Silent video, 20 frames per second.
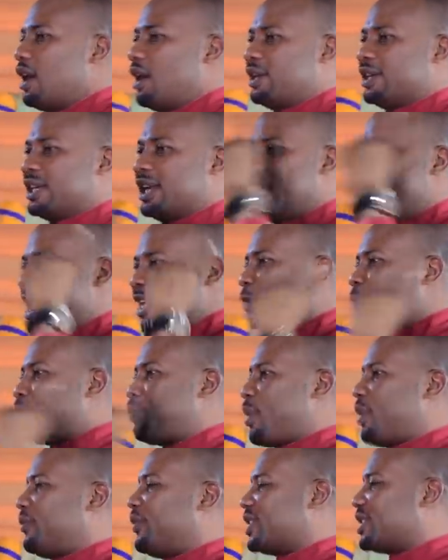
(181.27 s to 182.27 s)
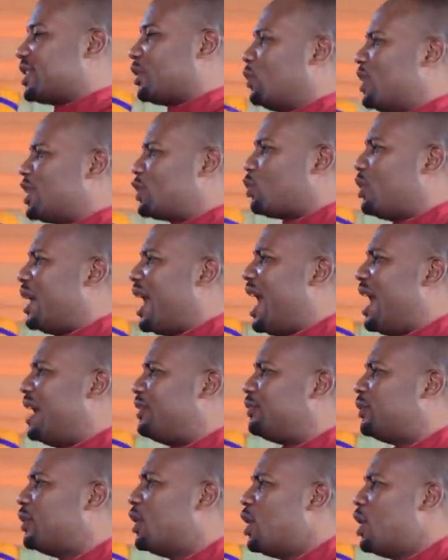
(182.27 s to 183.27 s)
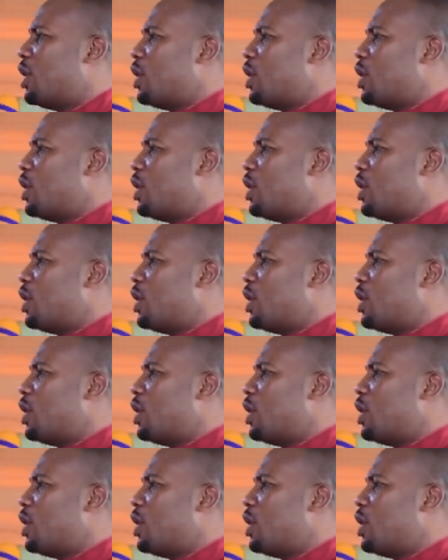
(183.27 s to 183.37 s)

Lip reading: on the last prophecy, which will have